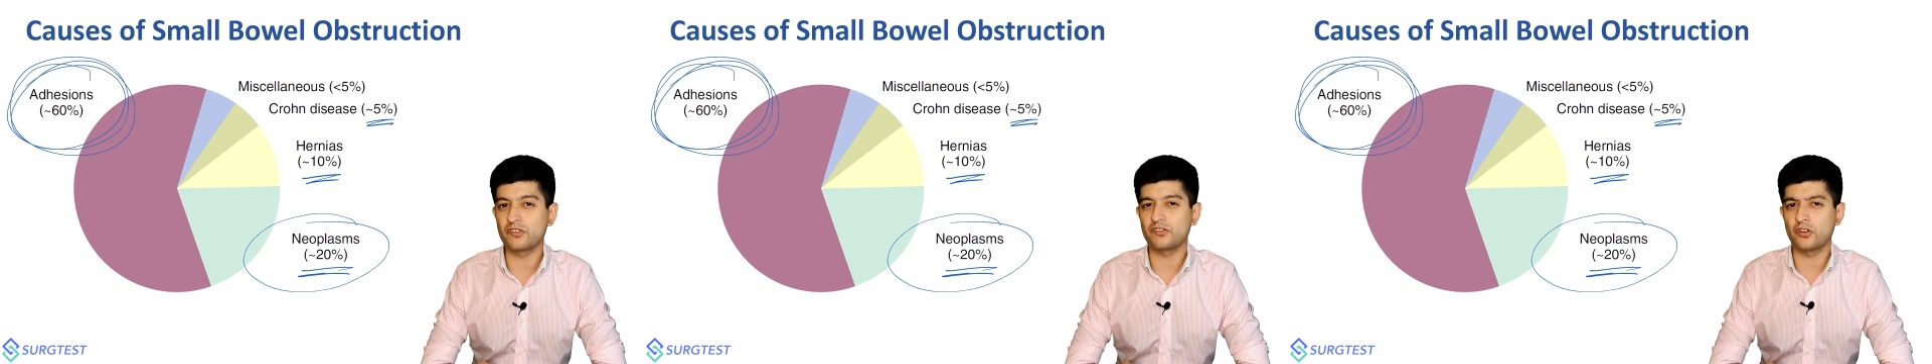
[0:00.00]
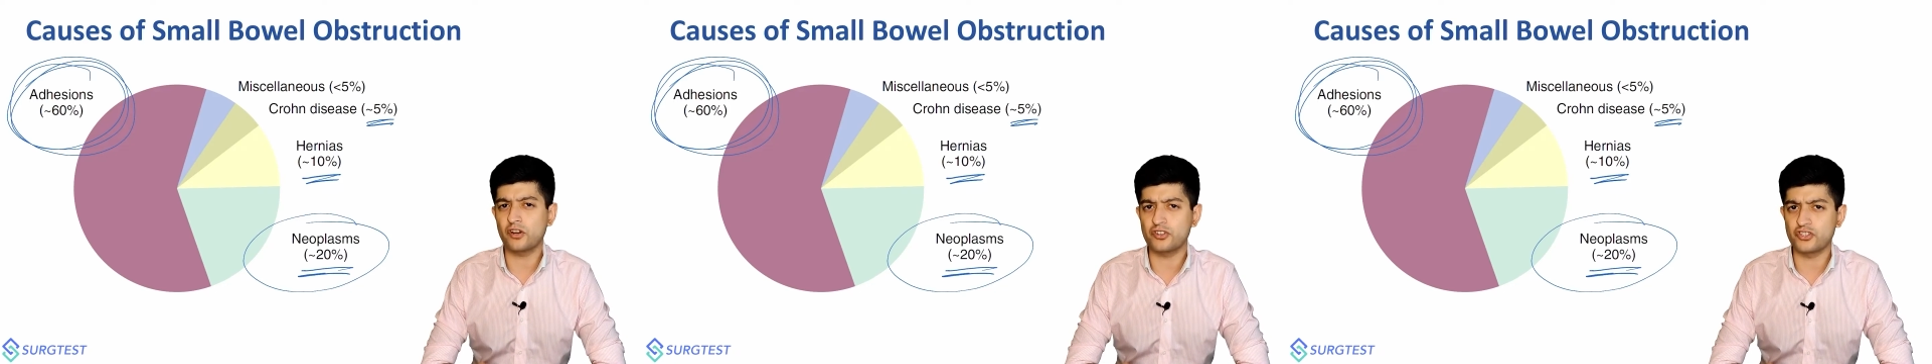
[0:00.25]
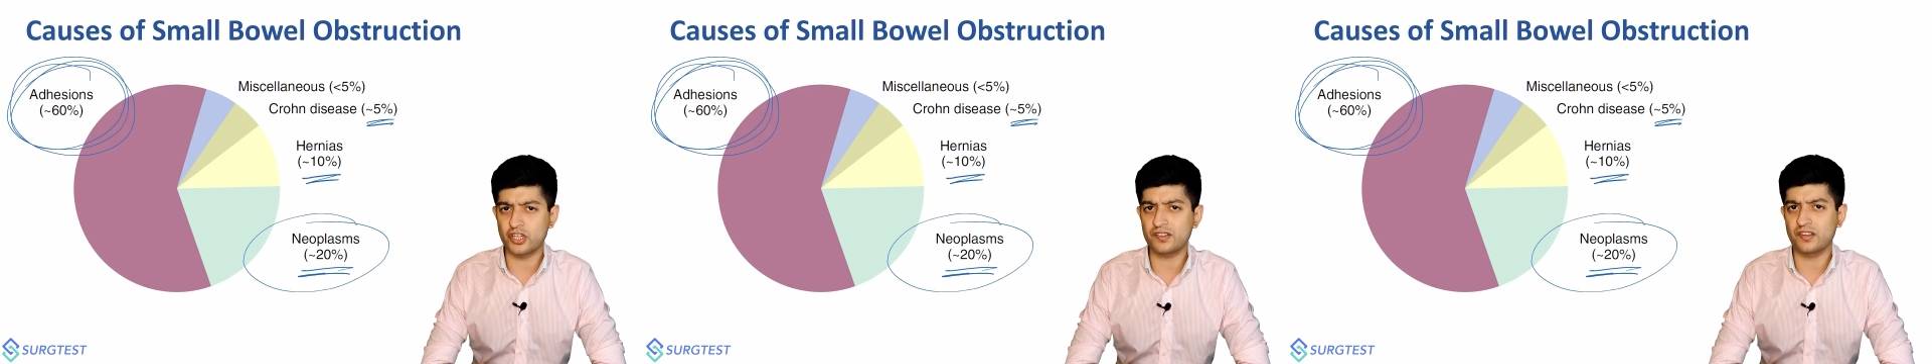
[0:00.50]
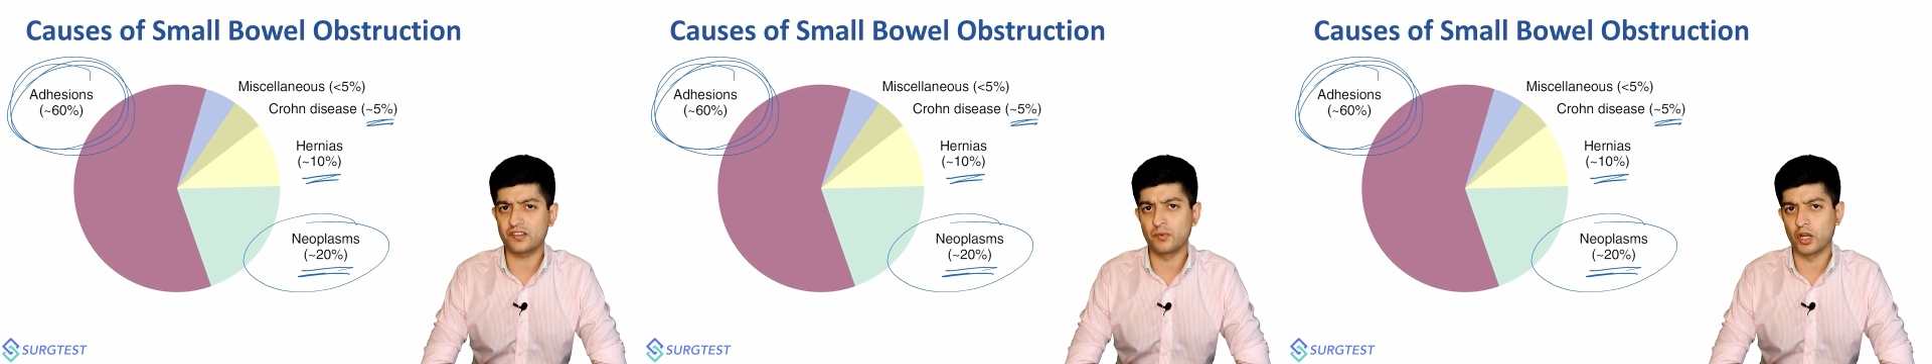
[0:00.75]
it's not
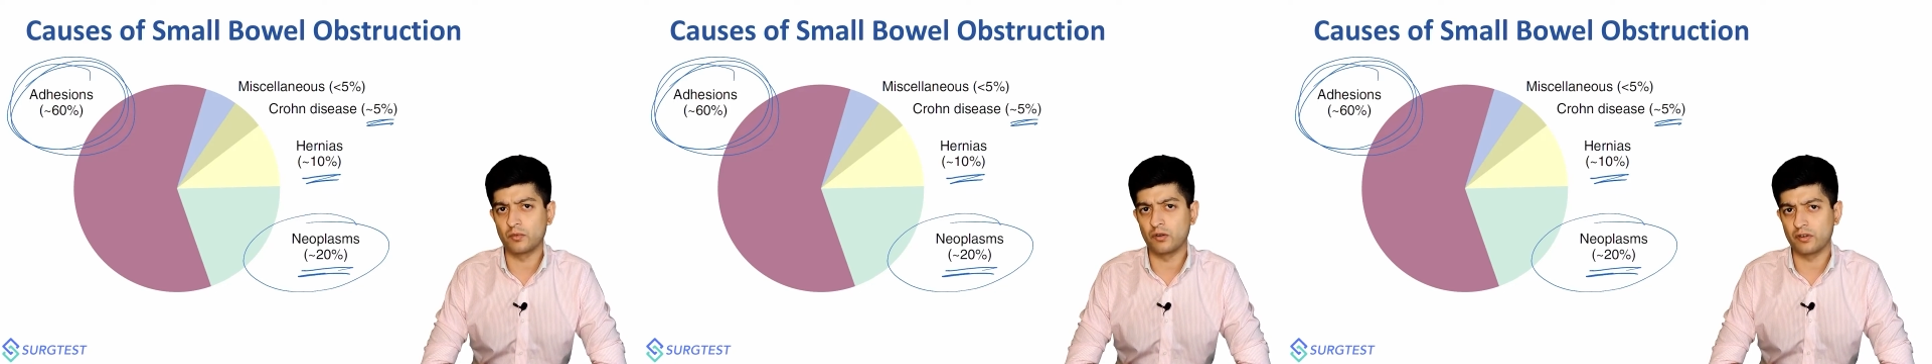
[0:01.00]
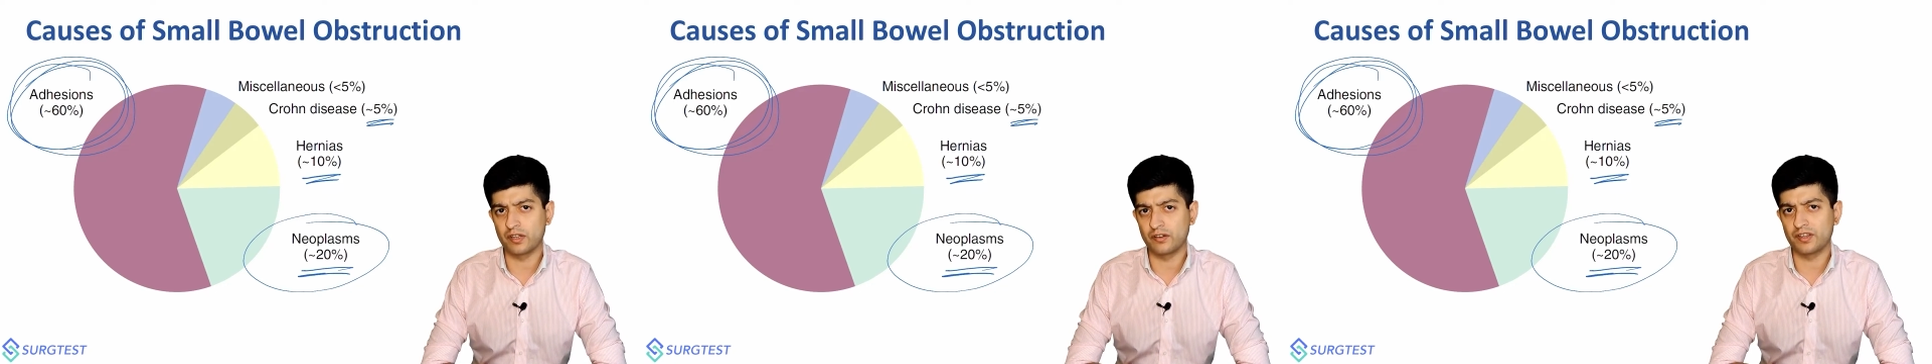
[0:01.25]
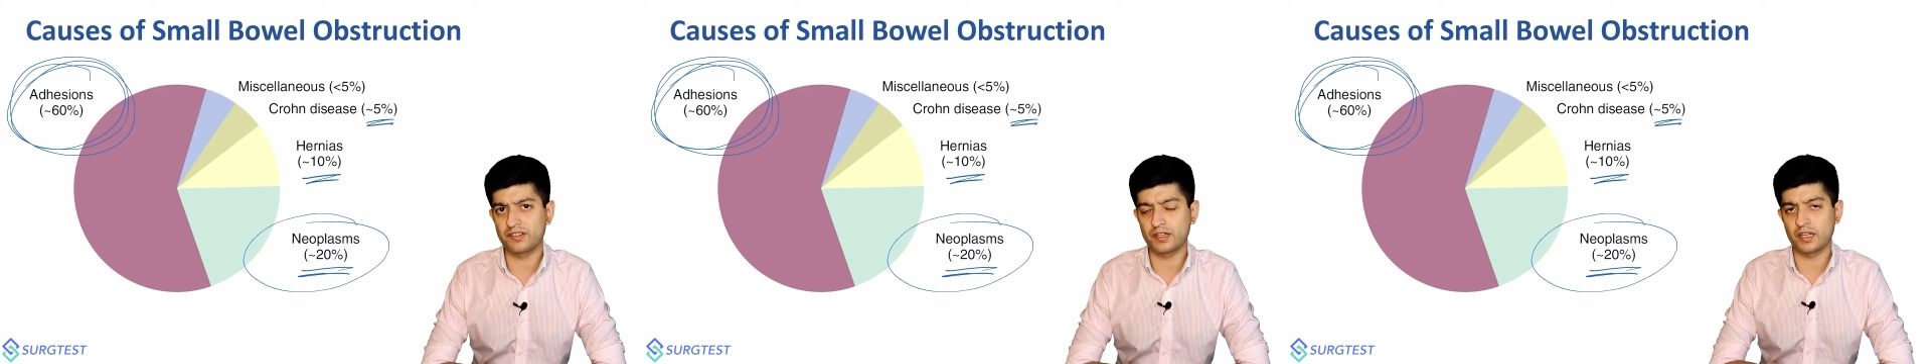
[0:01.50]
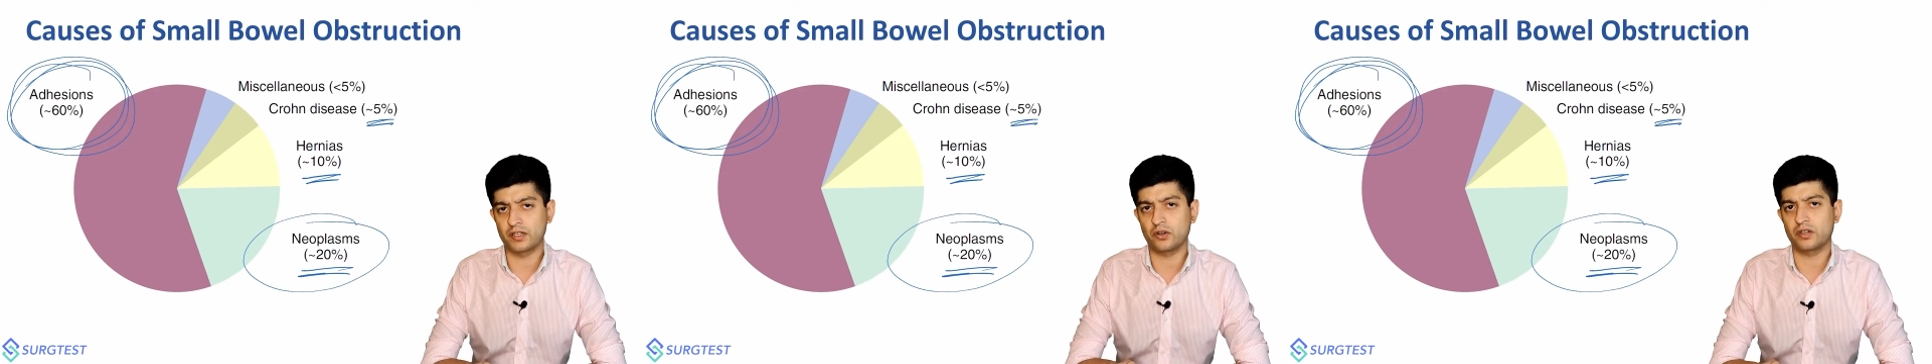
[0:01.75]
just a small bowel that we're
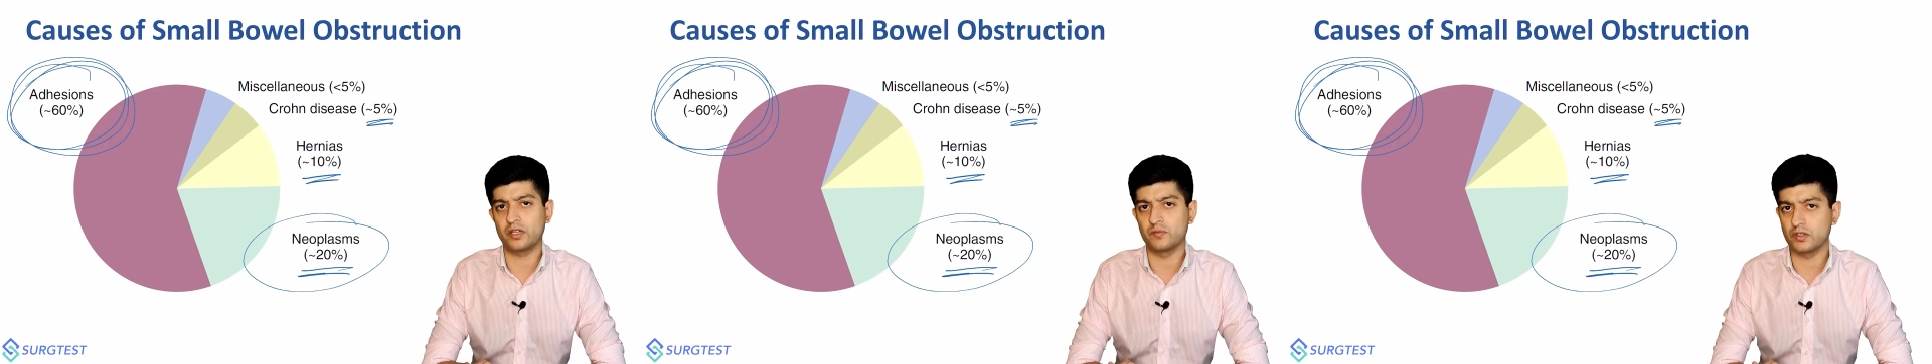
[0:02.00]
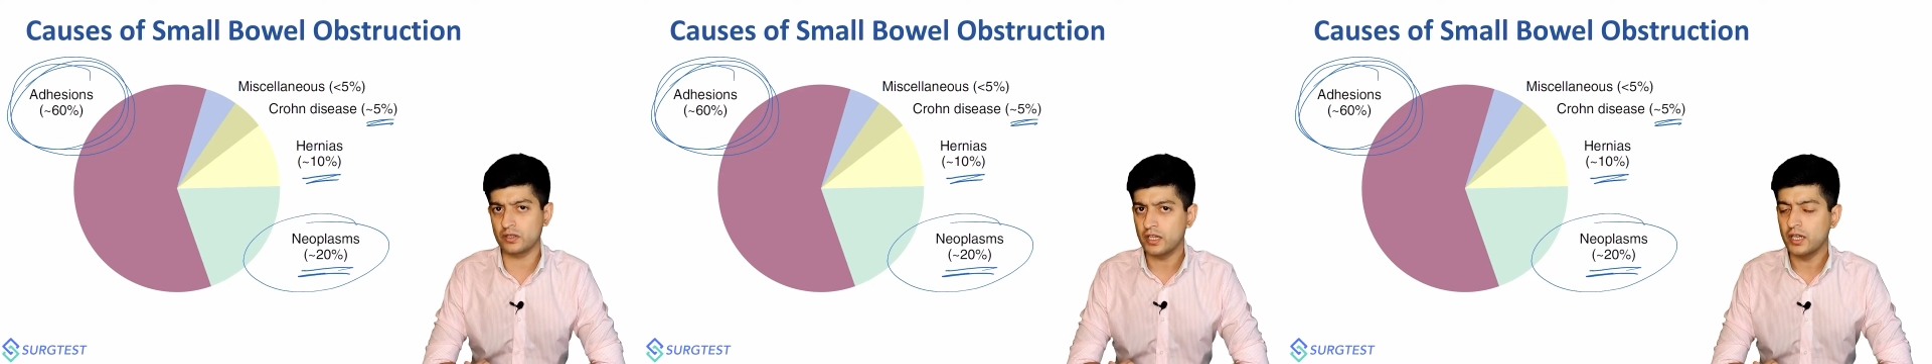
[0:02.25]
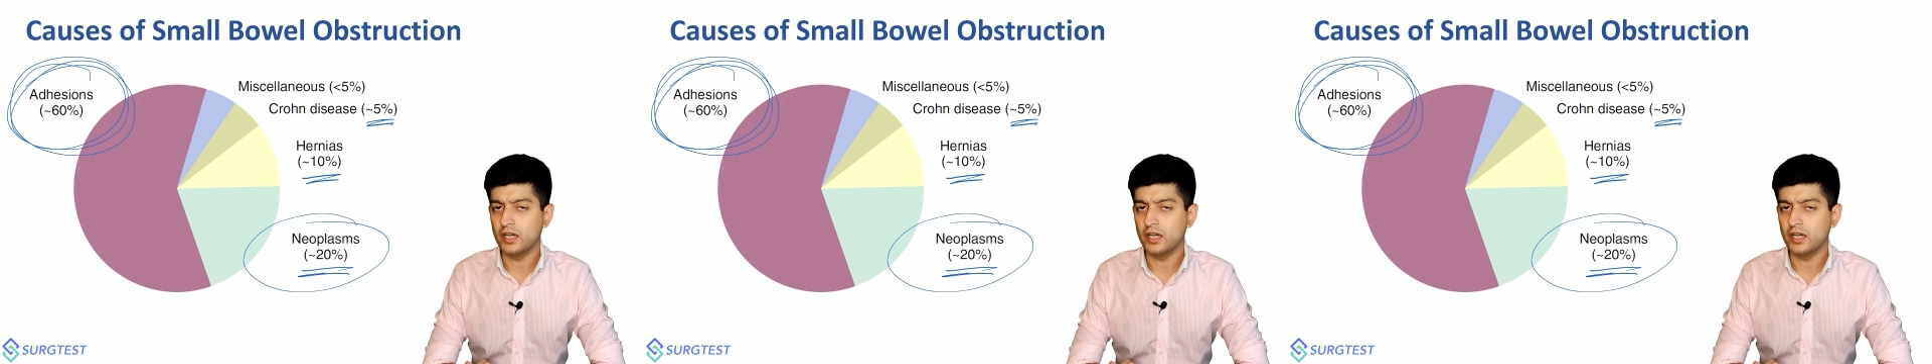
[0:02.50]
sitting and talking about.